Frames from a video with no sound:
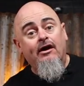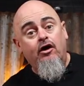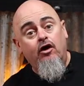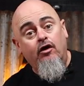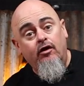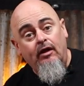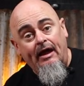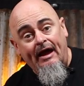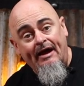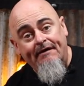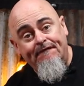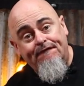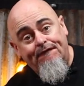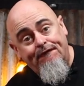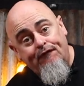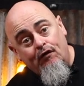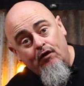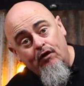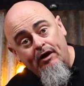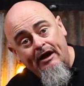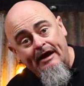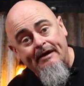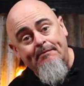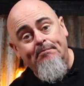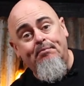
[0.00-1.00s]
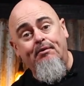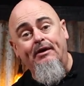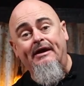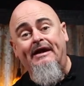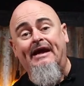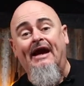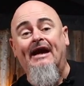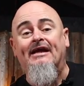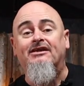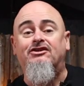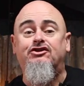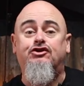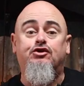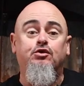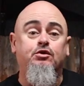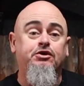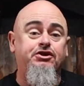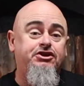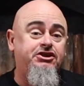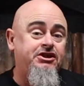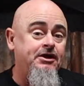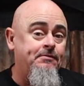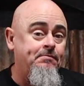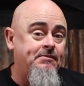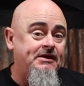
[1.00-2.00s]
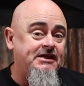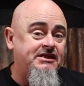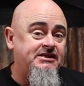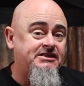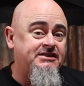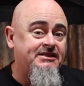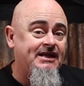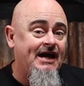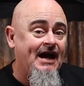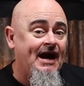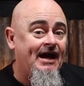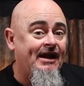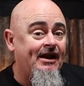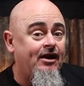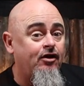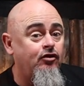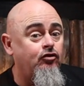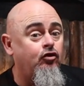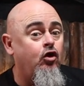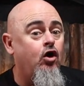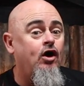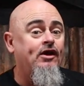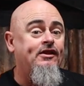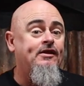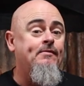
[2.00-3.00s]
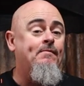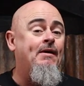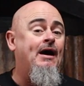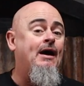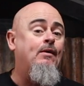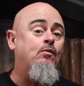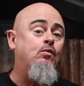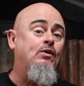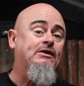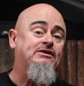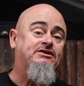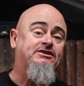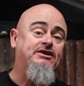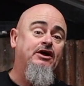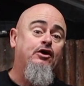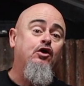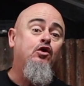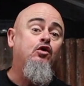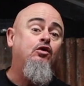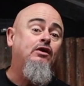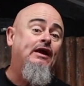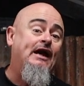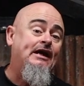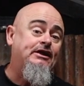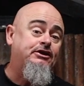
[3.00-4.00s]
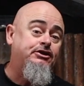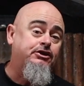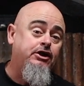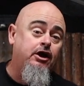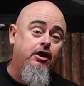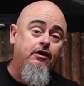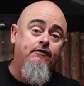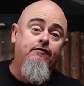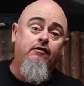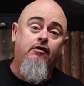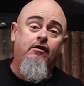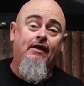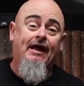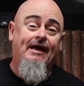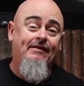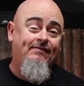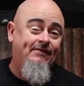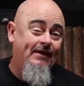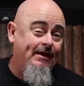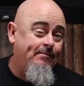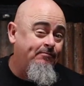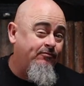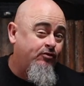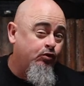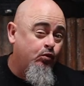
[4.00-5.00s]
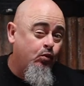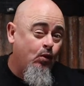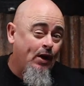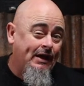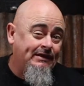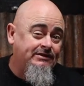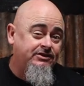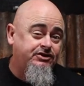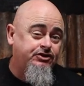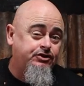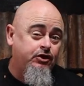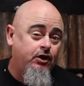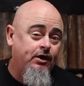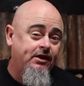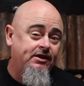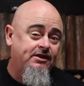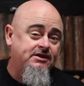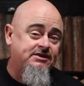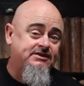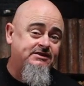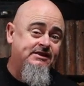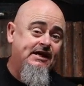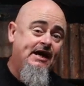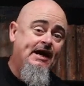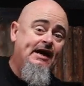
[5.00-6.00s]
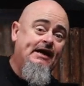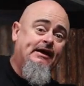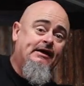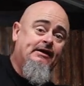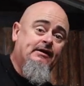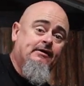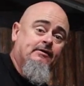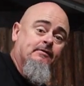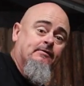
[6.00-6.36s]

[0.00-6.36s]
I'll add 14 briquettes to a chimney starter and light them up. Once they're all ashed over, I'll add them to one side of the snake.